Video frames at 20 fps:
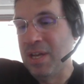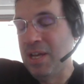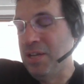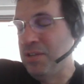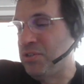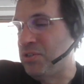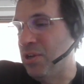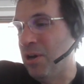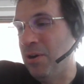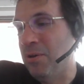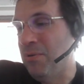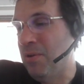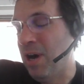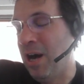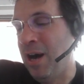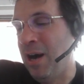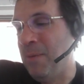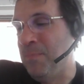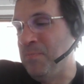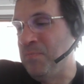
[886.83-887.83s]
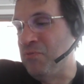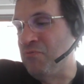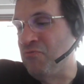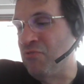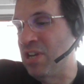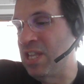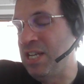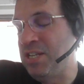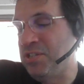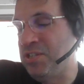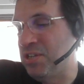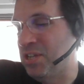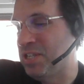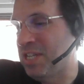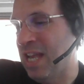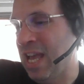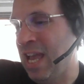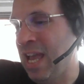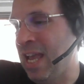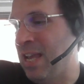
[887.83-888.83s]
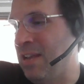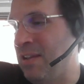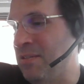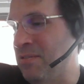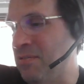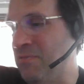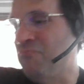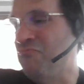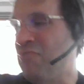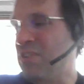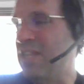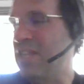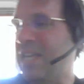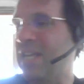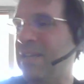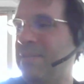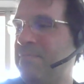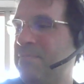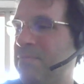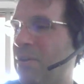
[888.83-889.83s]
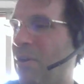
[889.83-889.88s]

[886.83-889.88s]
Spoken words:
So really just a really